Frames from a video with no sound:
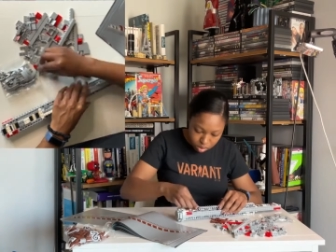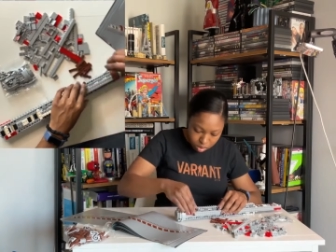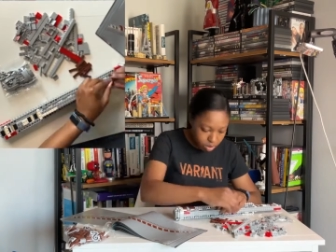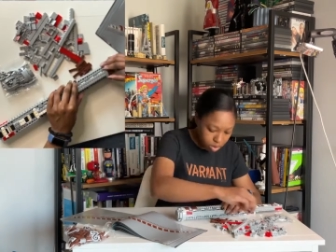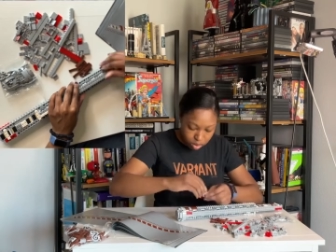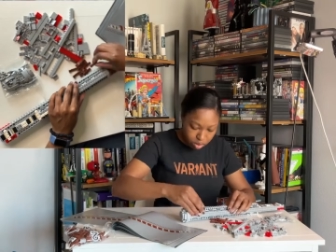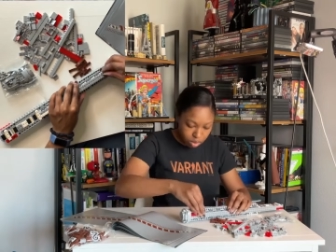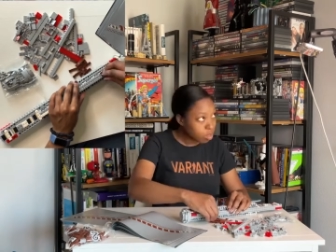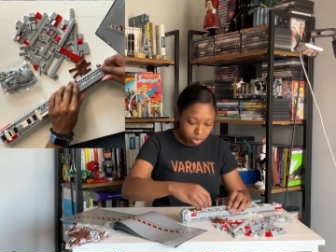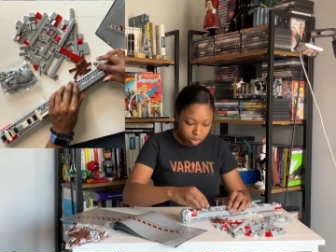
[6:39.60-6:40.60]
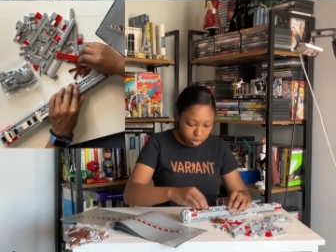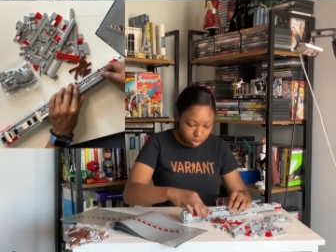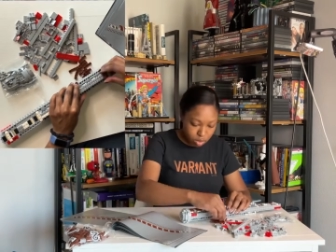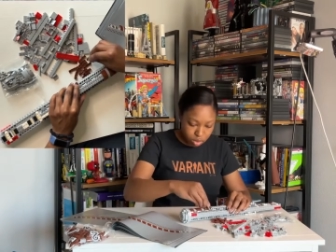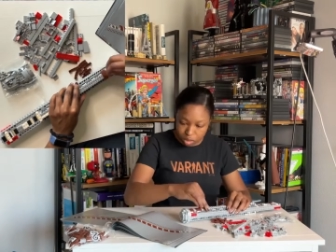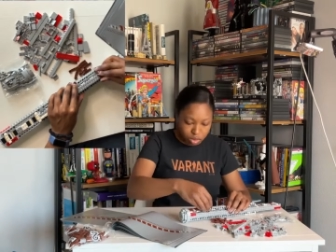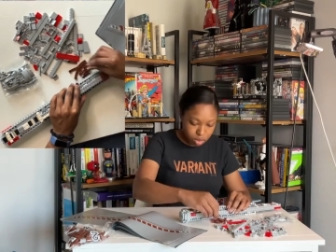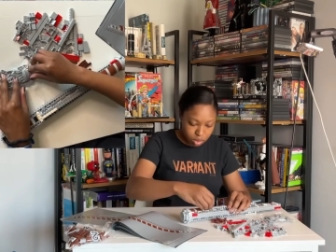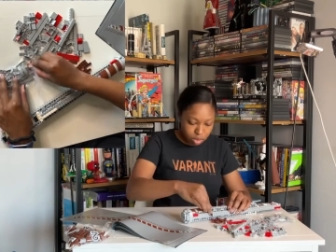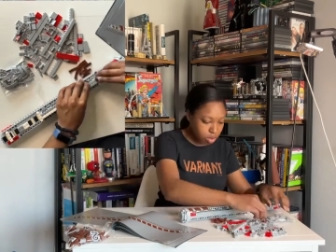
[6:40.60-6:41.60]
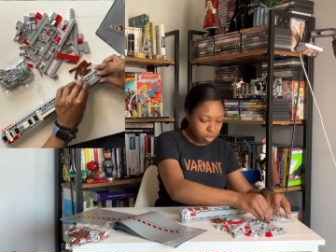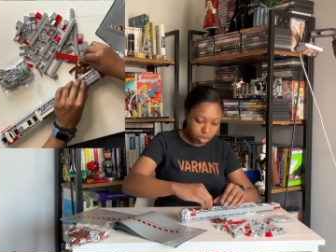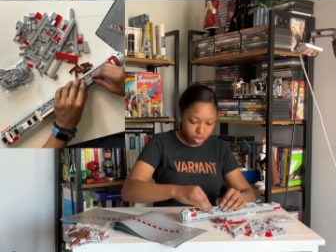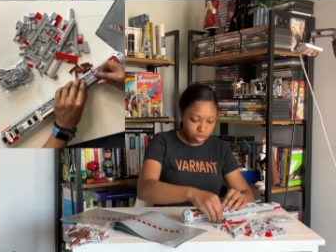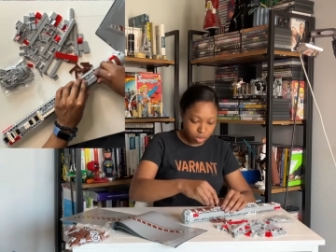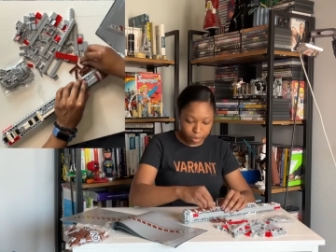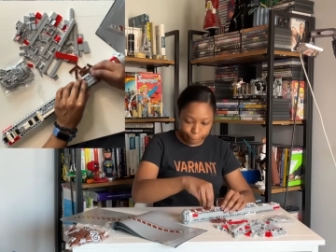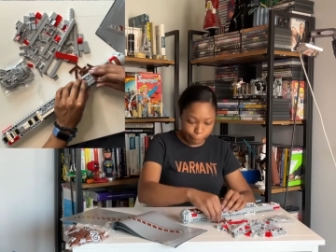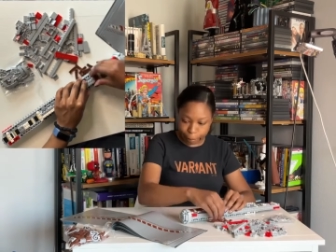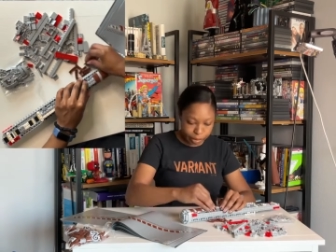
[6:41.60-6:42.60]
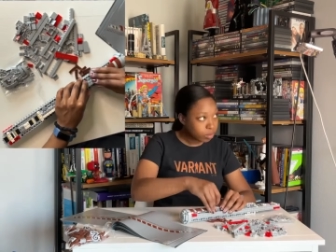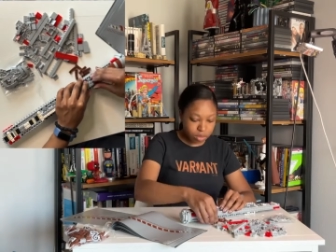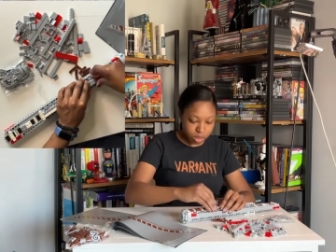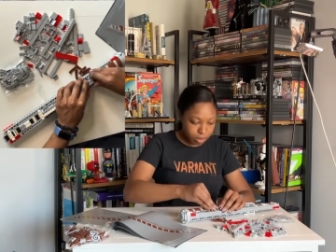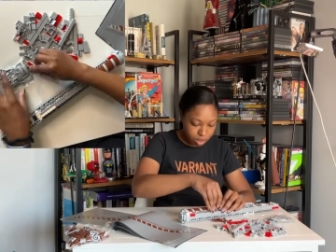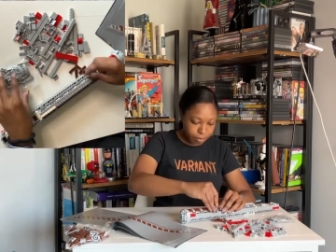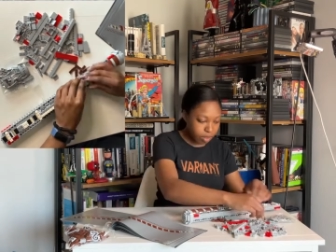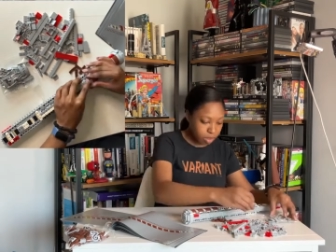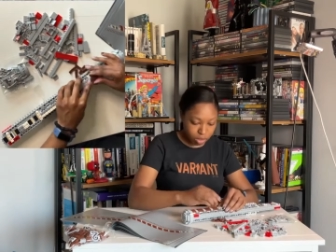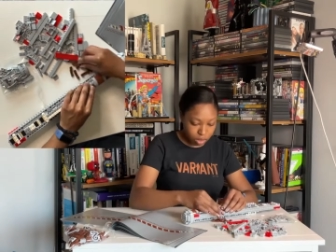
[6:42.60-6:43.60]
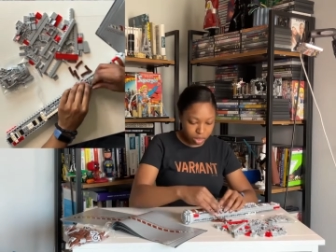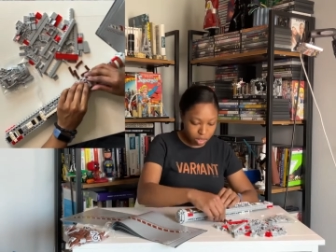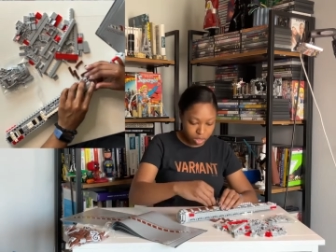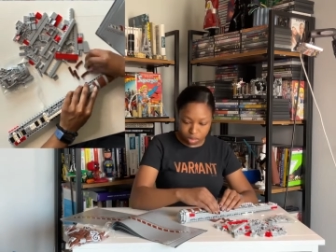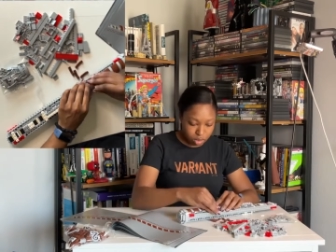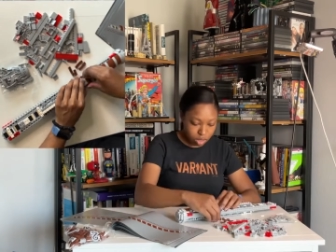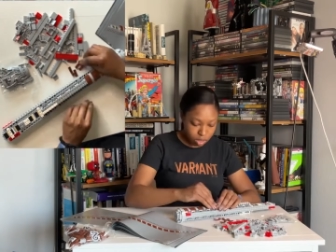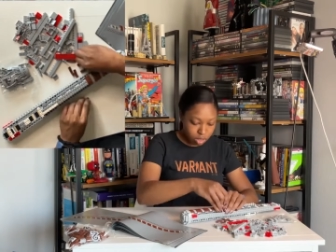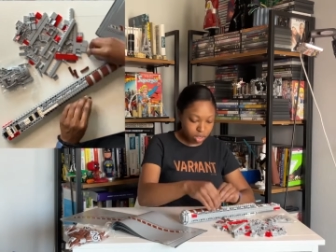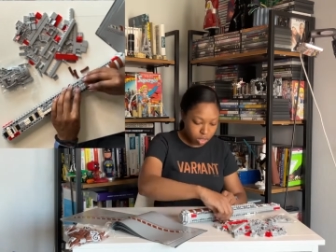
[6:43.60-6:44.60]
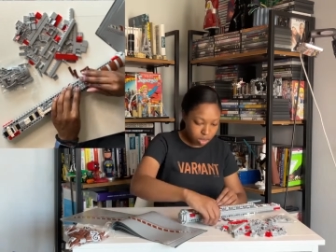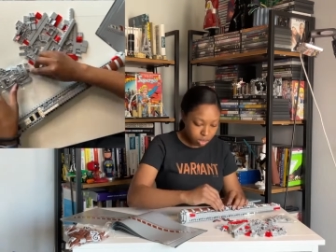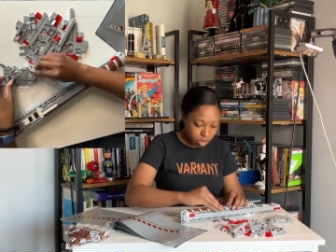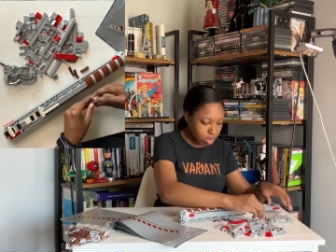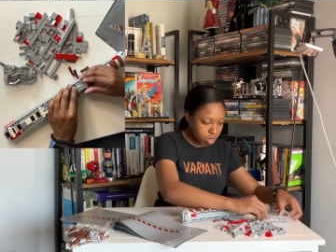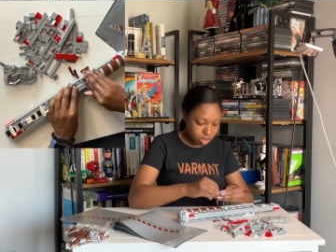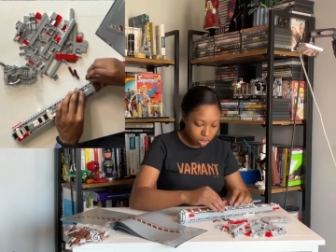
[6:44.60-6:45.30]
forged by dwarves for the Asgardian royal family. And it